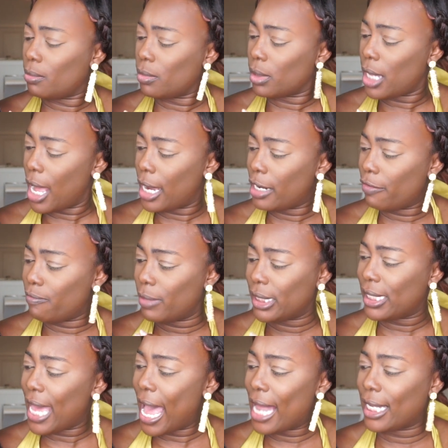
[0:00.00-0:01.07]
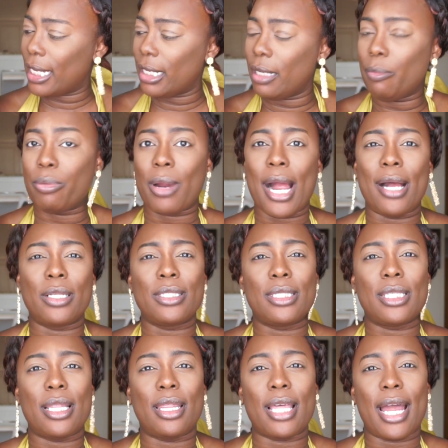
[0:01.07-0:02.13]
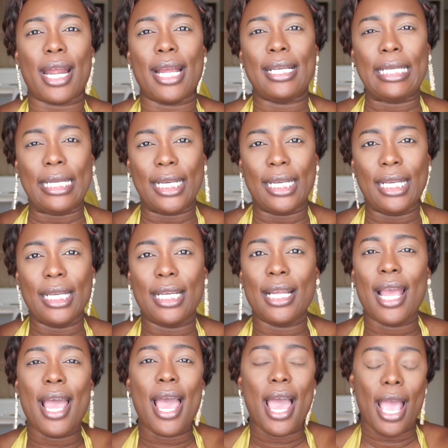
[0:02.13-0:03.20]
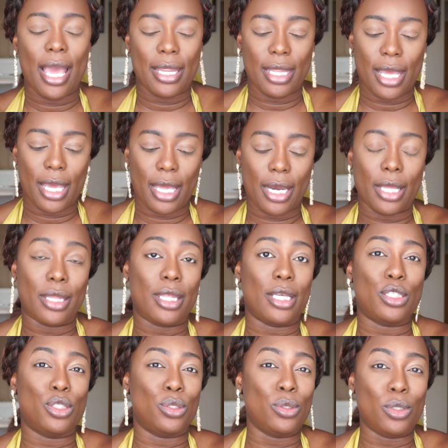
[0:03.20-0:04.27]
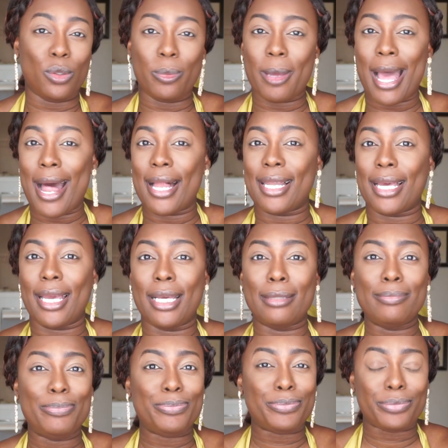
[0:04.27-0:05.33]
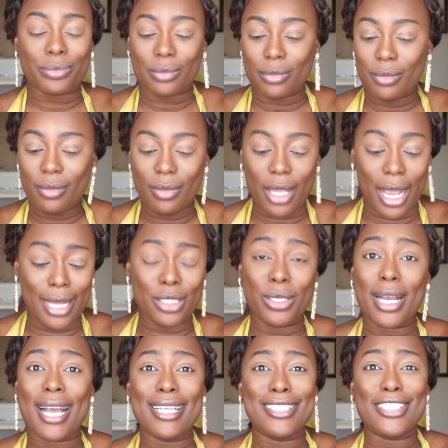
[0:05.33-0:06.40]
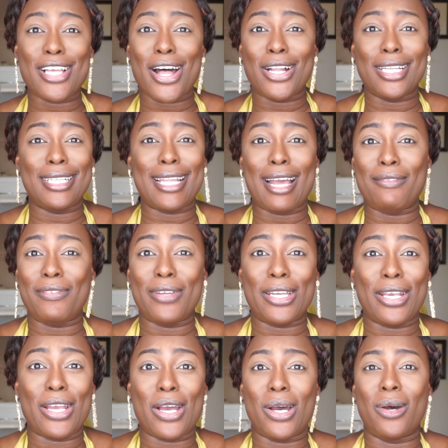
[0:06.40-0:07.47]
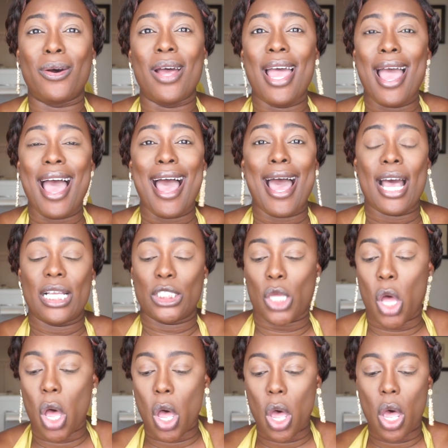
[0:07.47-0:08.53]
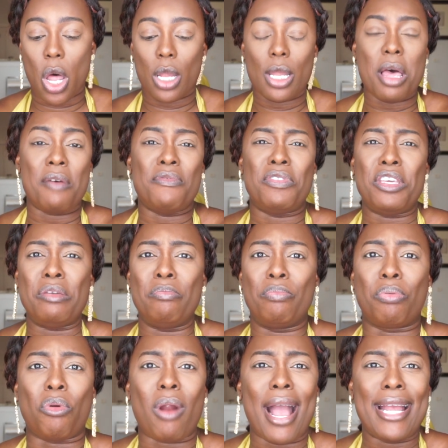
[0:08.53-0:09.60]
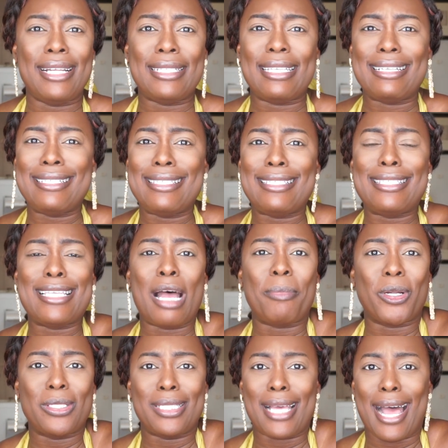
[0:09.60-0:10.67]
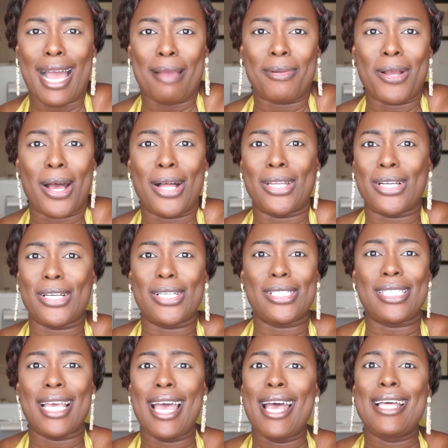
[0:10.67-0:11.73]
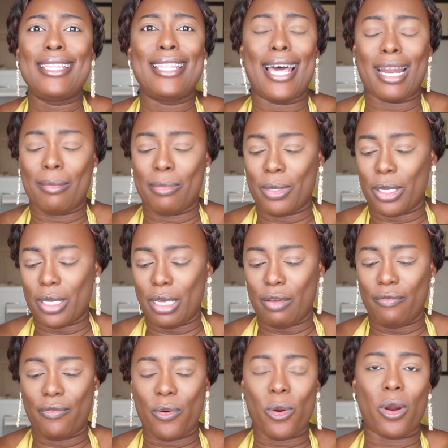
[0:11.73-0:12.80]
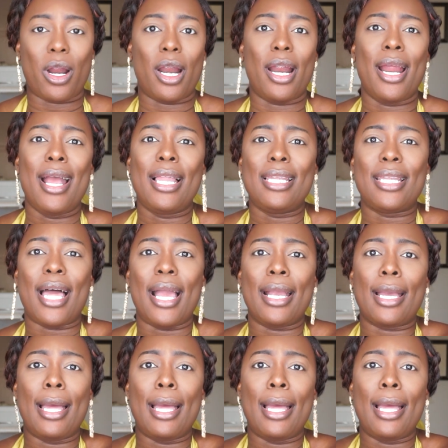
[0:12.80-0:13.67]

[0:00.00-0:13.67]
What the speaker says: kind of metallic-y browns that I need. And then the Zulu palette, as you guys saw in that video, has all of the bright summertime colors that I'm looking for. Like,